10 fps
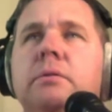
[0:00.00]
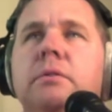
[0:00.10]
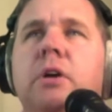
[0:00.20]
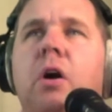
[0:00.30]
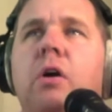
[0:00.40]

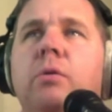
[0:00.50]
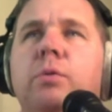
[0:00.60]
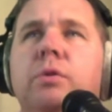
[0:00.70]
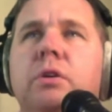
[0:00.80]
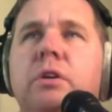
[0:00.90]
card
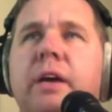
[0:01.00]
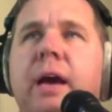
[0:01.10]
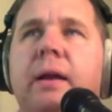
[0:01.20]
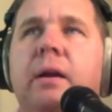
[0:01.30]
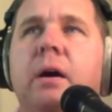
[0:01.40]
we'll look
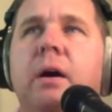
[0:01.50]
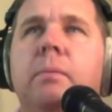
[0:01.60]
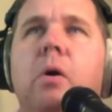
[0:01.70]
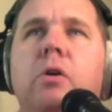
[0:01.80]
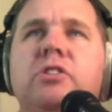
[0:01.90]
at,
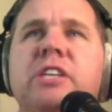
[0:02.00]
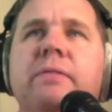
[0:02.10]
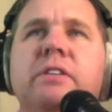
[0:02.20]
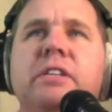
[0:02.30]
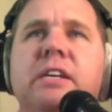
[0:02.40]
March
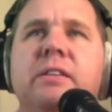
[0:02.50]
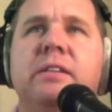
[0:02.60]
17th,